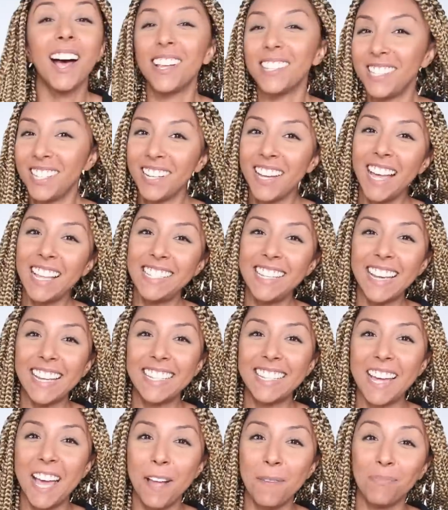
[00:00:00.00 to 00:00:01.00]
I'll see you guys
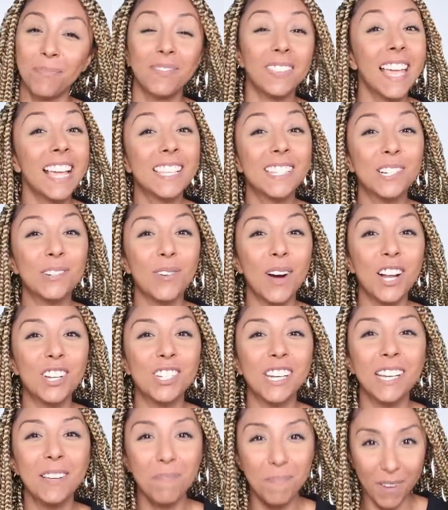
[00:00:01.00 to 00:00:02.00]
next time. Thanks for
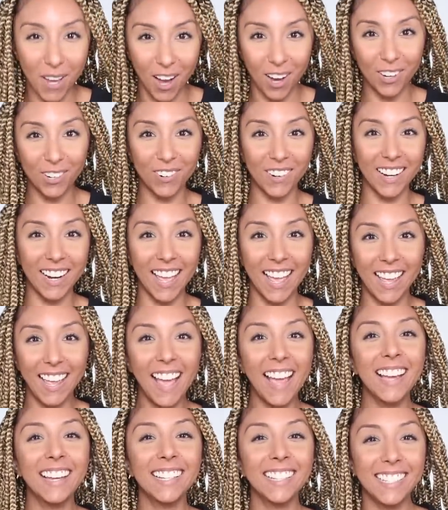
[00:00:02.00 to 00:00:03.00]
watching. Bianca Renee